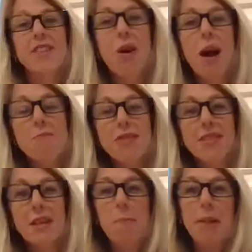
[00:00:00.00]
So I'm just
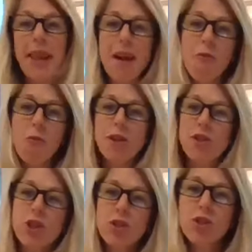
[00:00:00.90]
going to play off what
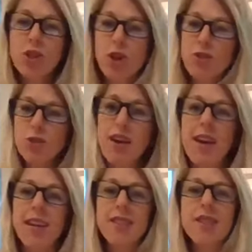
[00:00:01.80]
Jill just showed you
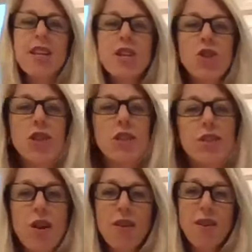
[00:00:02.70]
guys. She
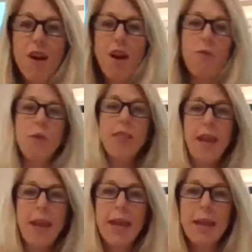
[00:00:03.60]
started off with
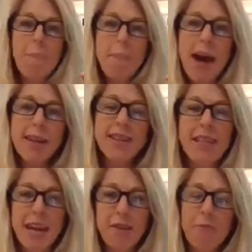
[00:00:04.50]
a
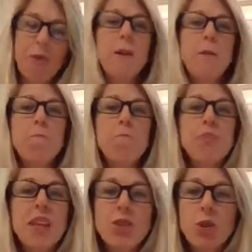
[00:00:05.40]
mocktail, right?
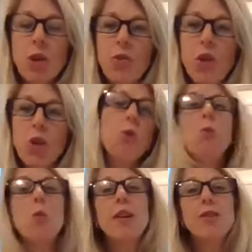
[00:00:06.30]
So if you
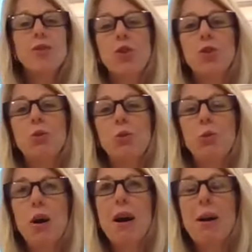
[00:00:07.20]
want to
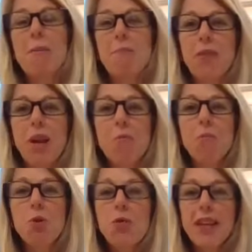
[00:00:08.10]

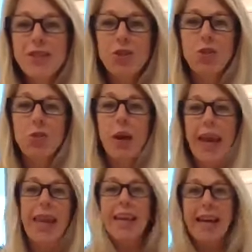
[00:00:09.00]
move into
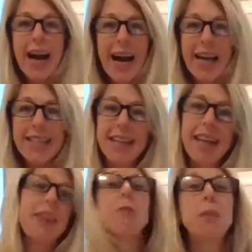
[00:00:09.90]
a
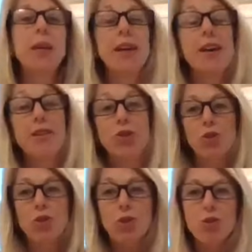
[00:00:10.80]
cocktail because you're
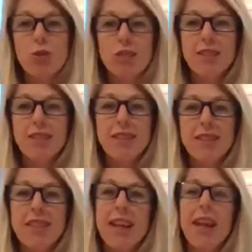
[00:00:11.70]
social
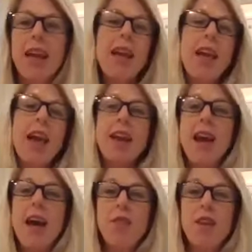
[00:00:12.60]
distancing and
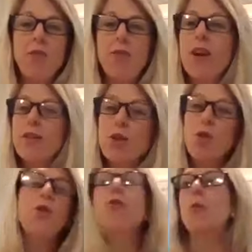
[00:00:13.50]
having friends
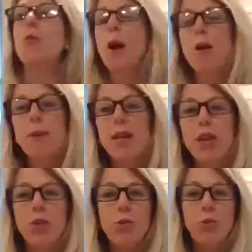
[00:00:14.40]
over for a
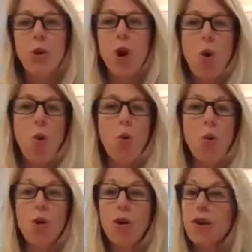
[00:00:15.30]
barbecue,
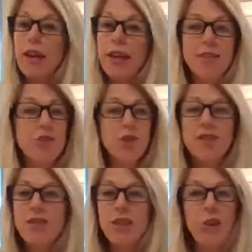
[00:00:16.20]
or it's
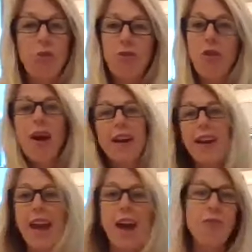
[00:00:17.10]
just, you know,
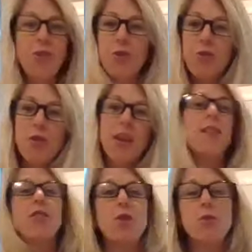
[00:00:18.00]
Friday afternoon
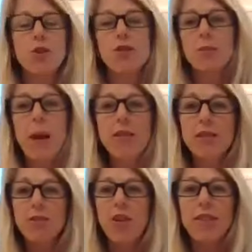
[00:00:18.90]
and you and your spouse
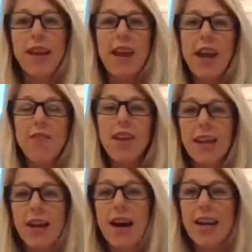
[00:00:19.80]
feel like having a
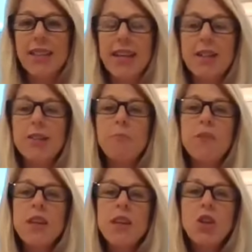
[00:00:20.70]
cocktail,
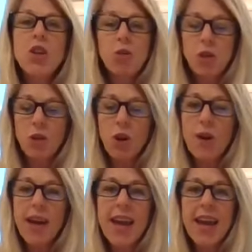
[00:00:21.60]
you can go
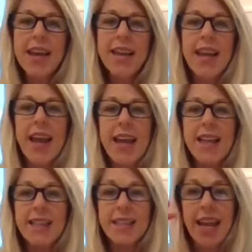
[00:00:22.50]
ahead
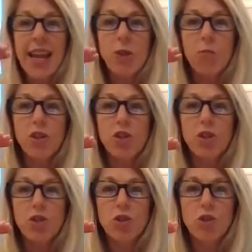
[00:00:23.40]
and take what
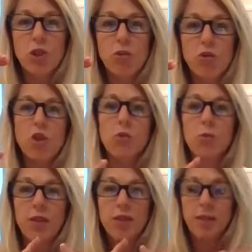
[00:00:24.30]
Jill just showed you
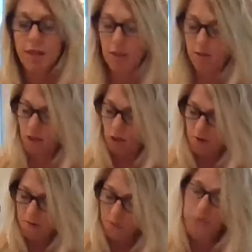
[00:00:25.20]
with the seltzer